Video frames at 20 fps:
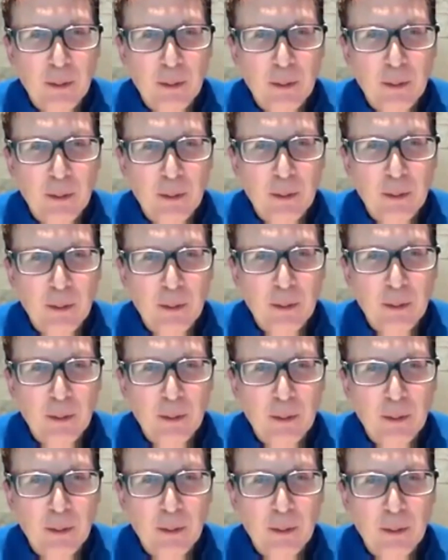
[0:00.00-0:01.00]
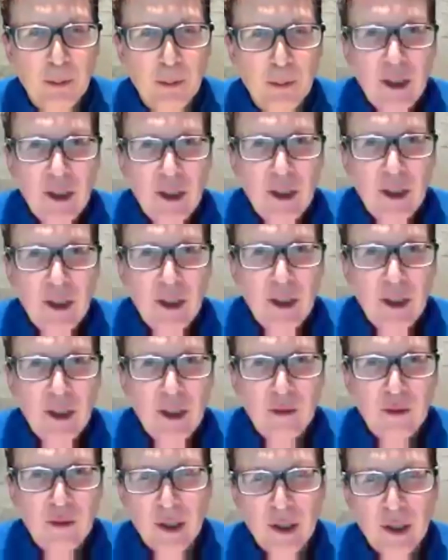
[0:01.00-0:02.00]
given all of these
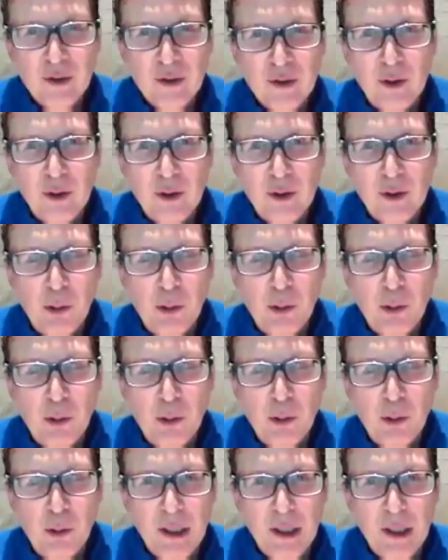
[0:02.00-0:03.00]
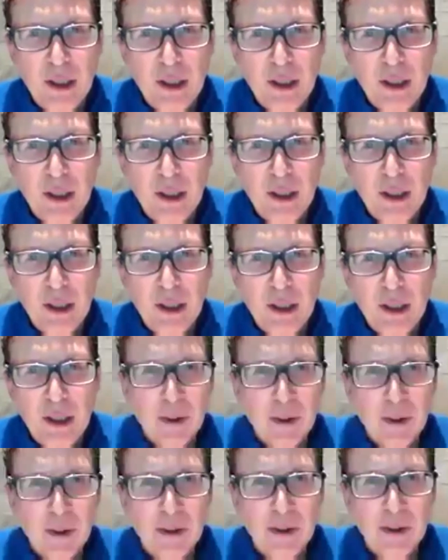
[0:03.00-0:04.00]
risks globally, the
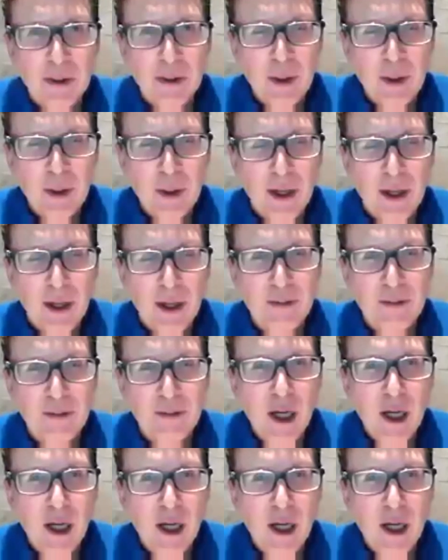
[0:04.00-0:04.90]
environment that we have,